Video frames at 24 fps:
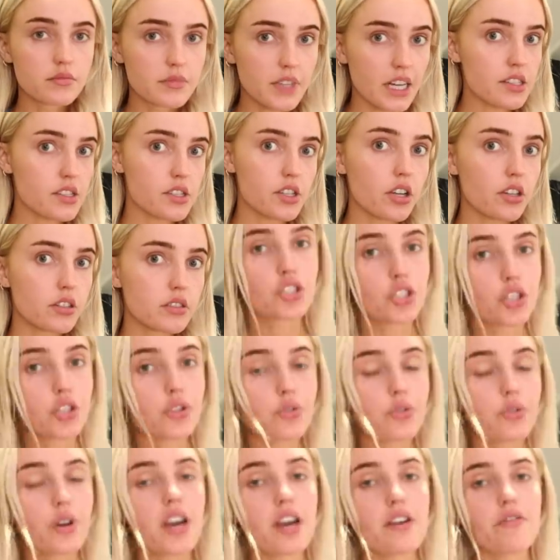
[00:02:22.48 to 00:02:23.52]
that's good.
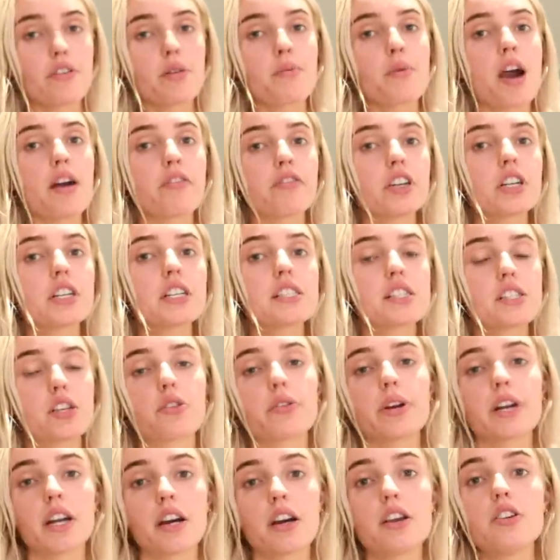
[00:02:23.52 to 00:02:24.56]
Two, if I'm ever
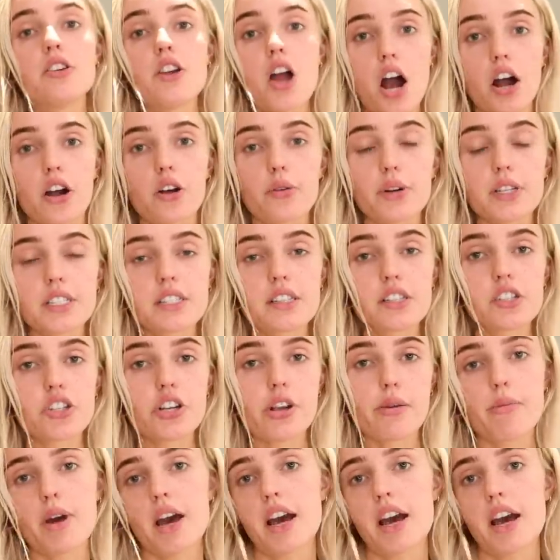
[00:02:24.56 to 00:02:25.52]
considering not going to the gym,